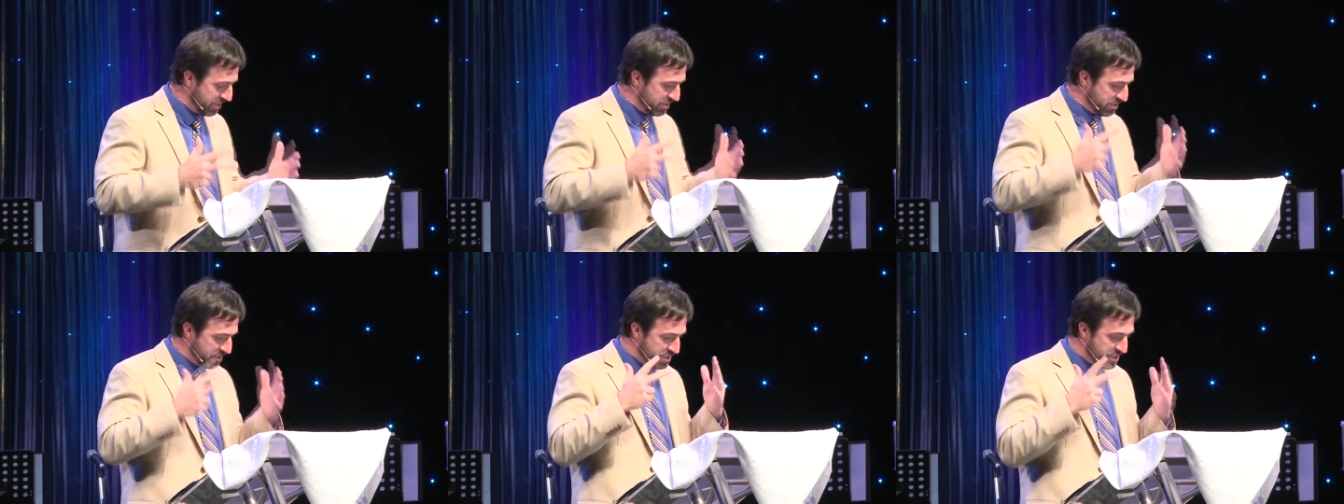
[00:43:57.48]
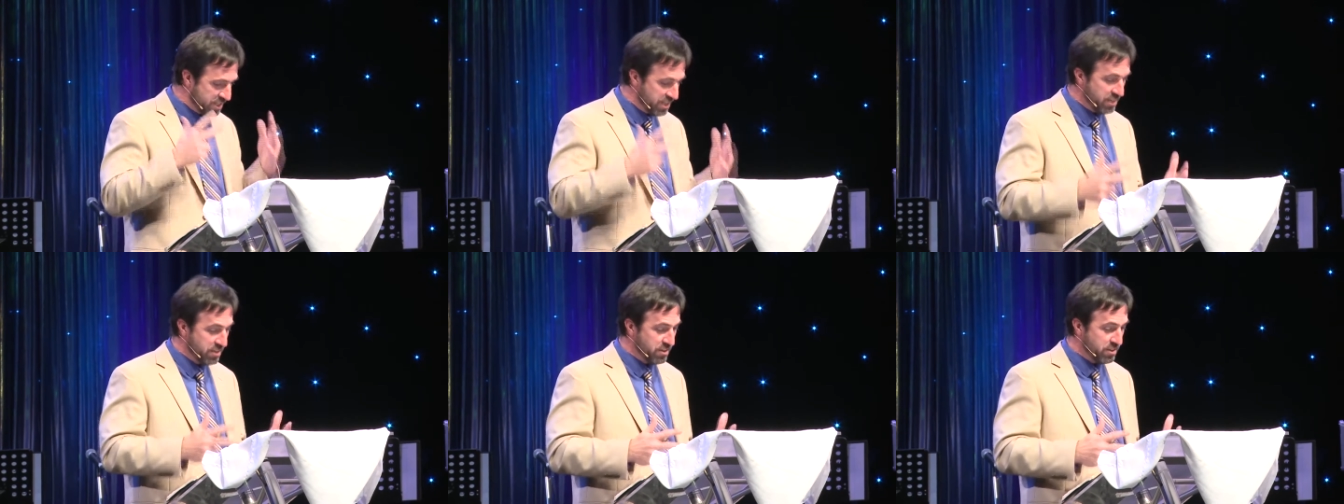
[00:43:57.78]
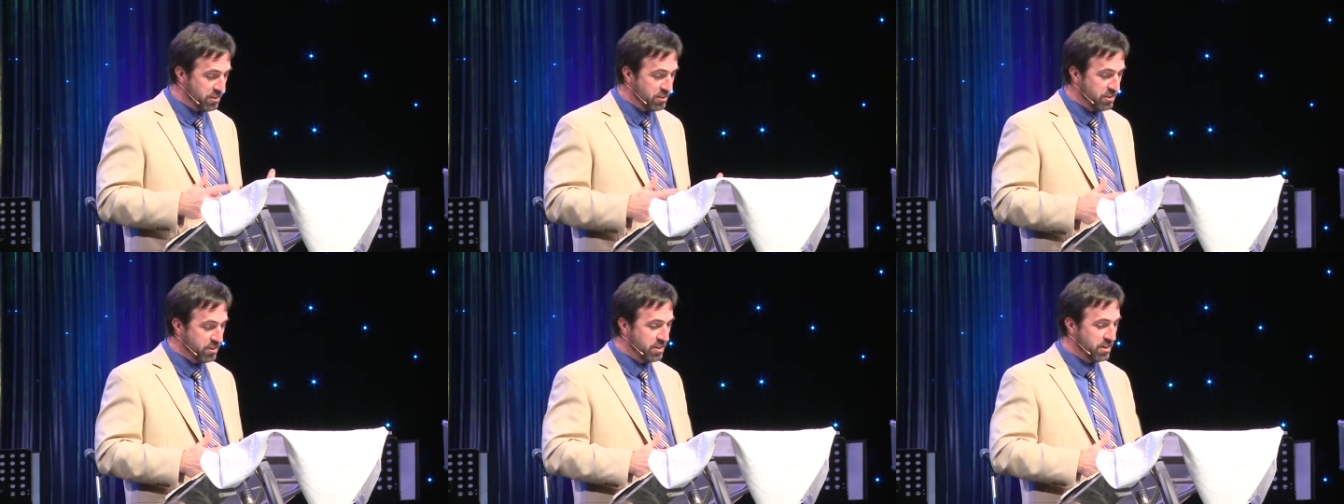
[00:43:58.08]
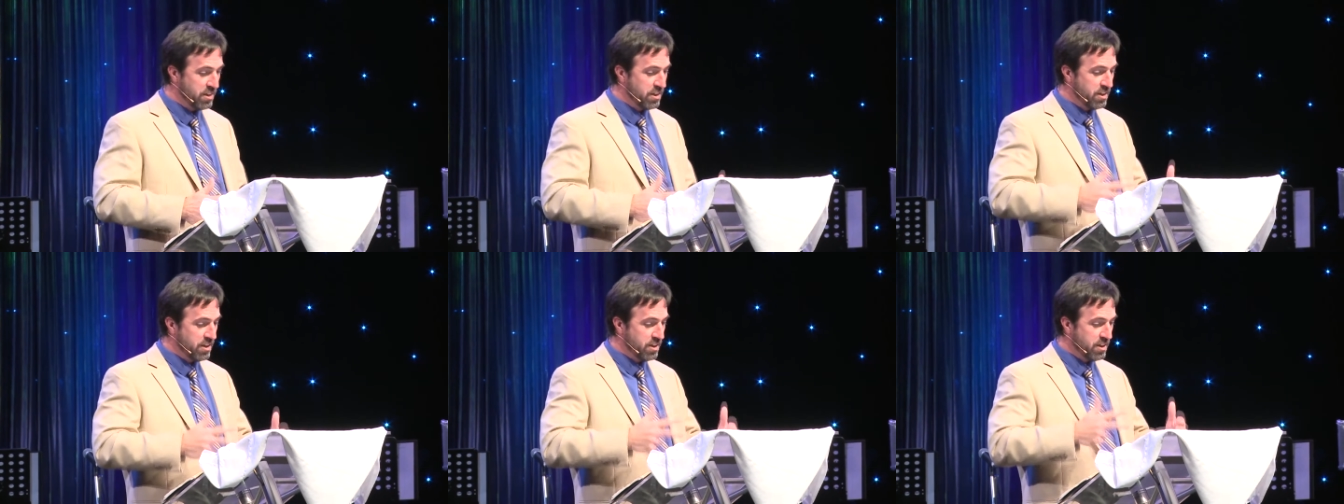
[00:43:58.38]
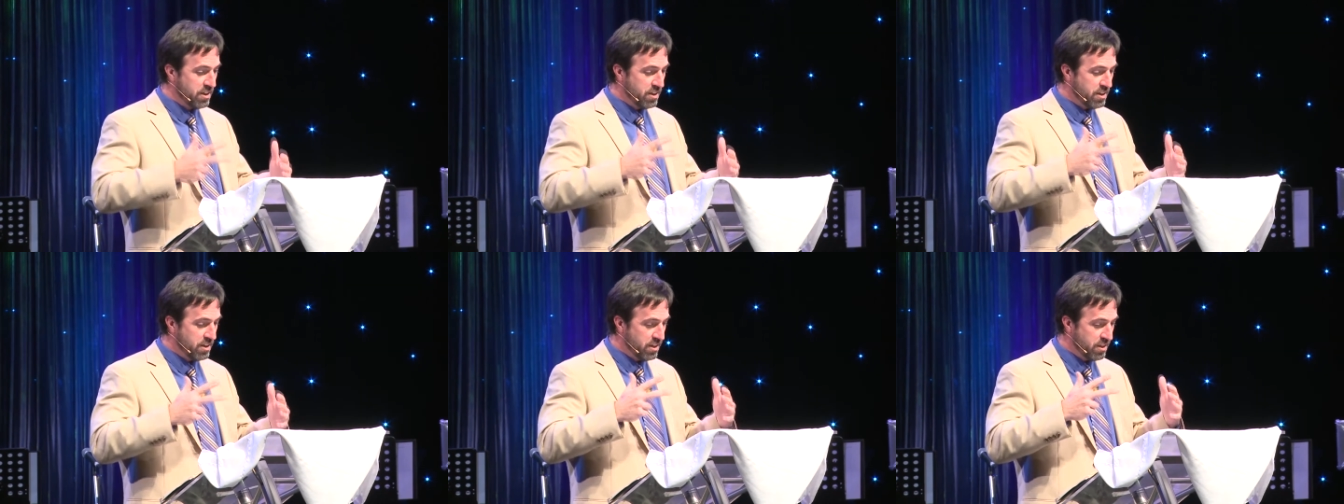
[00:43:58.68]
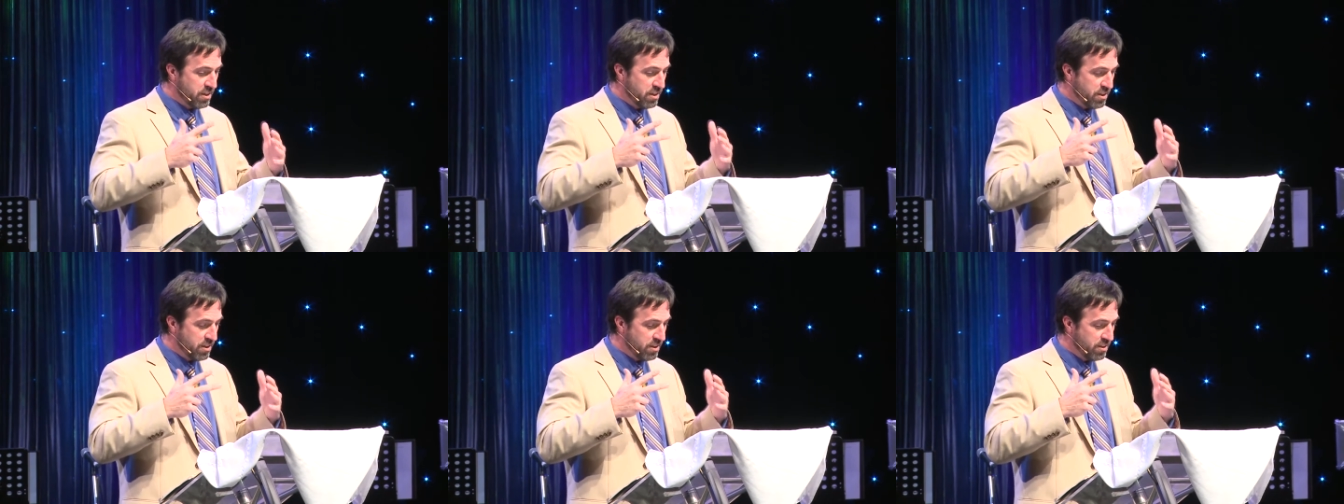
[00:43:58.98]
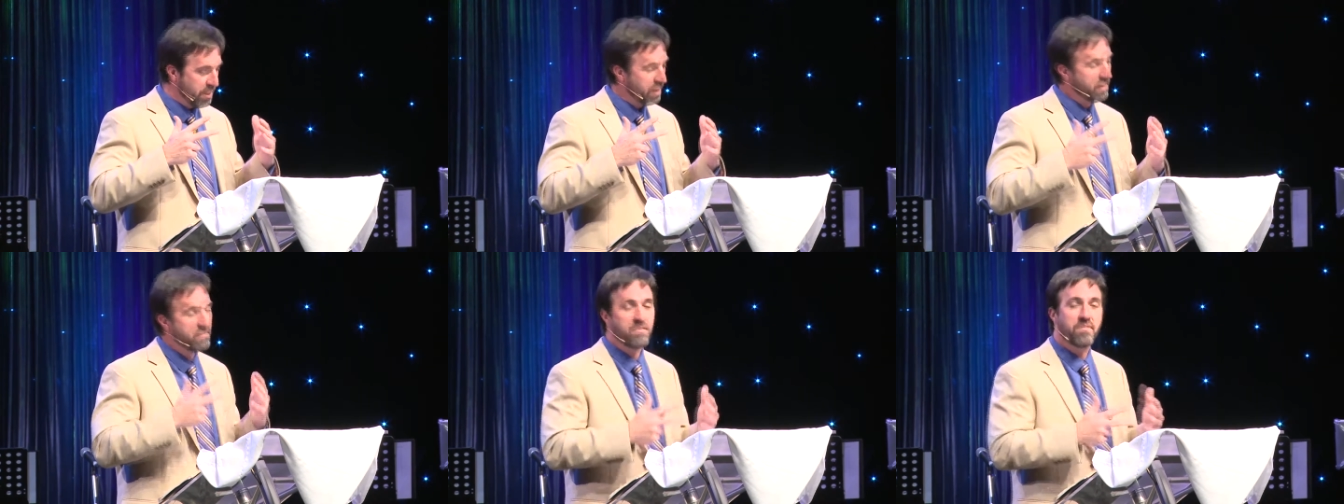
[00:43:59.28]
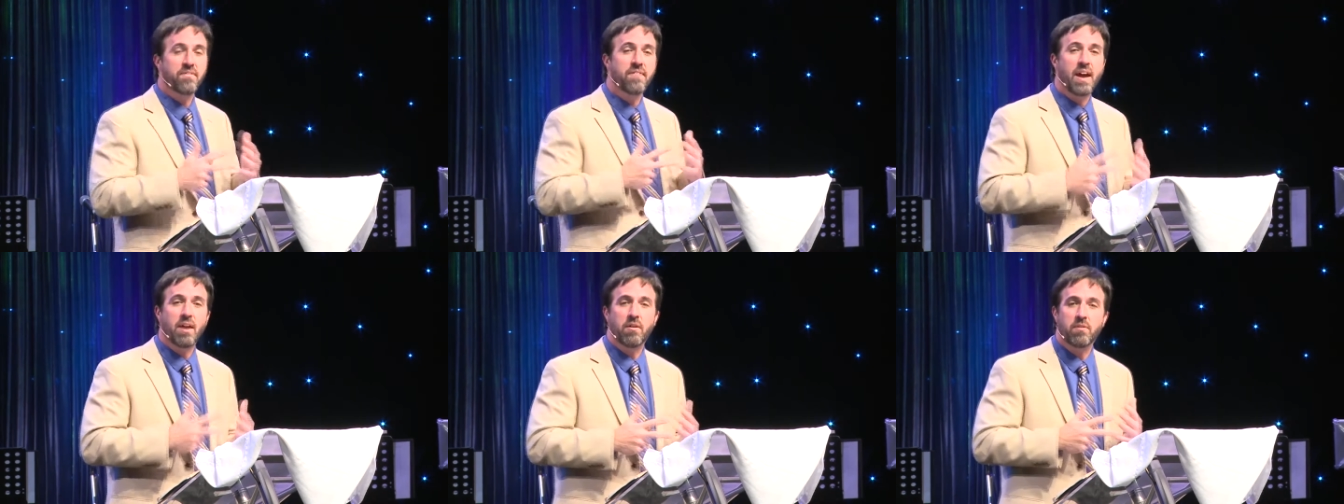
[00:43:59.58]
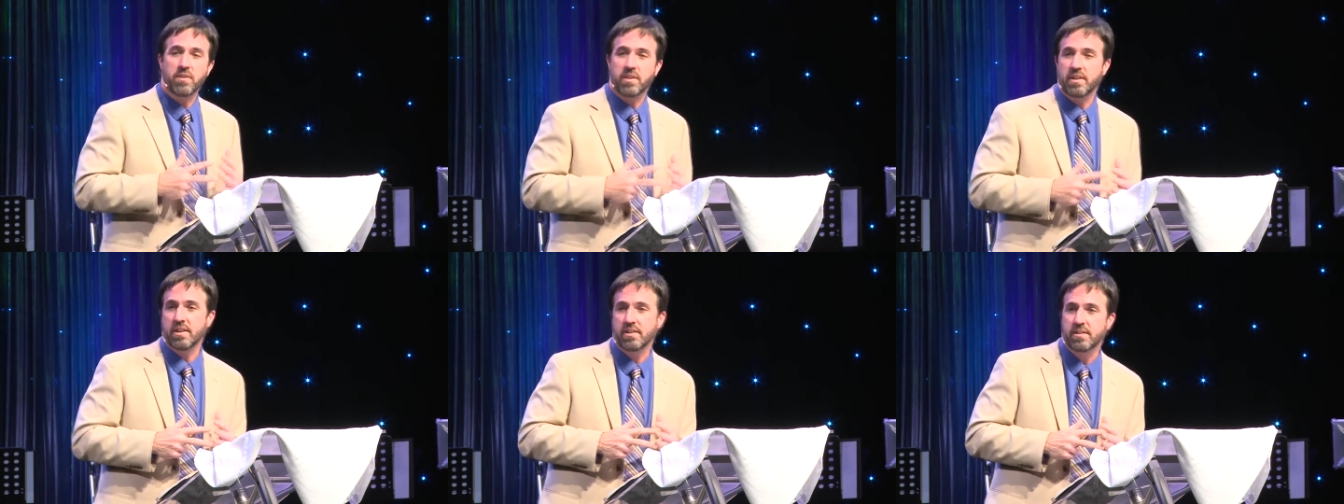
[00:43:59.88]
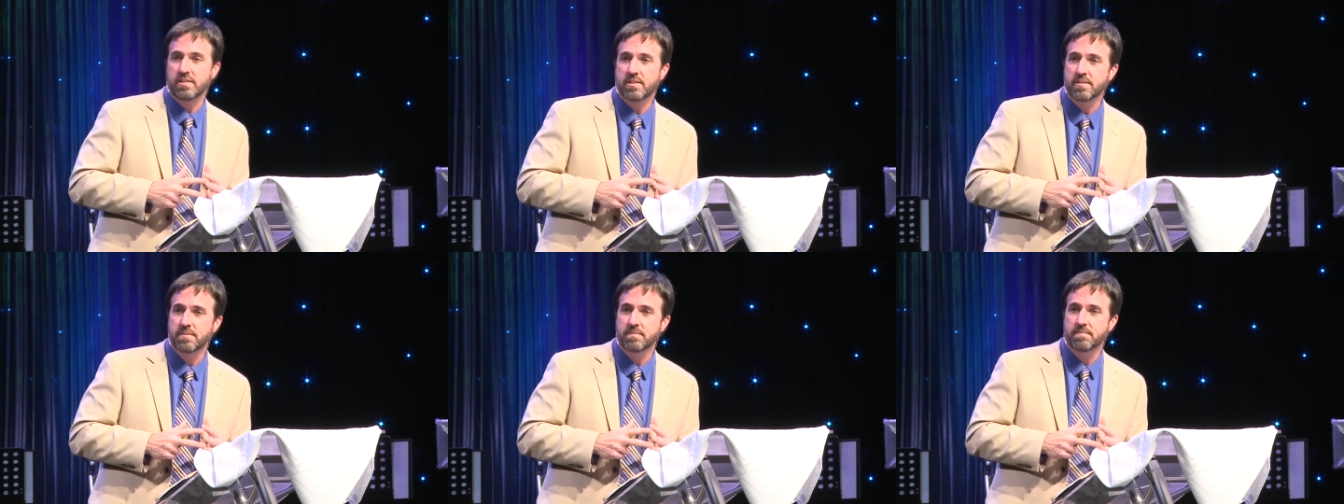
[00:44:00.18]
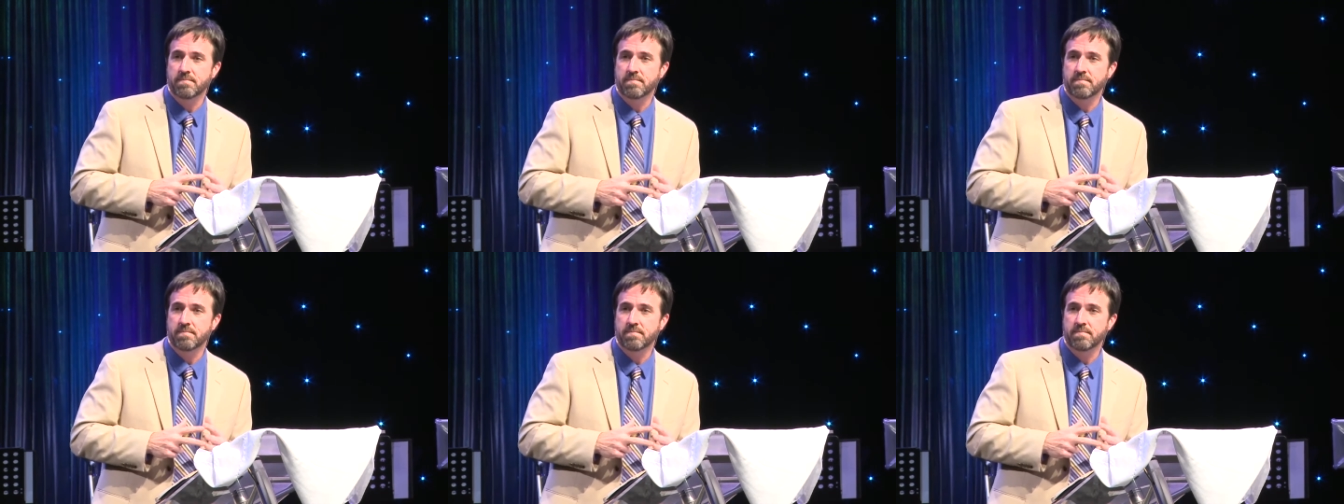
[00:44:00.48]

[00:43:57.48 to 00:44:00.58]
until they found it.